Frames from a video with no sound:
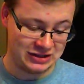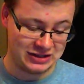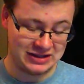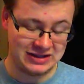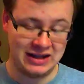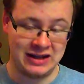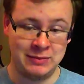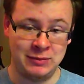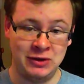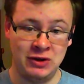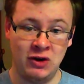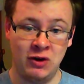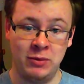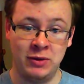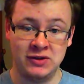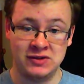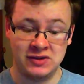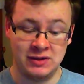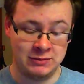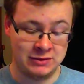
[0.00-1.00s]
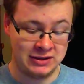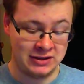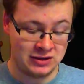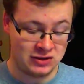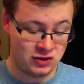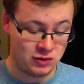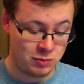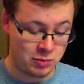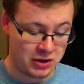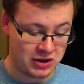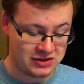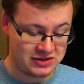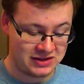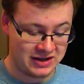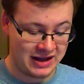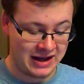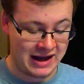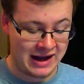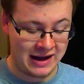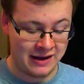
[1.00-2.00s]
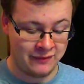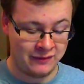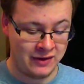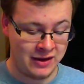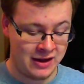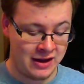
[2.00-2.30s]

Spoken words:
let me know about something that you personally have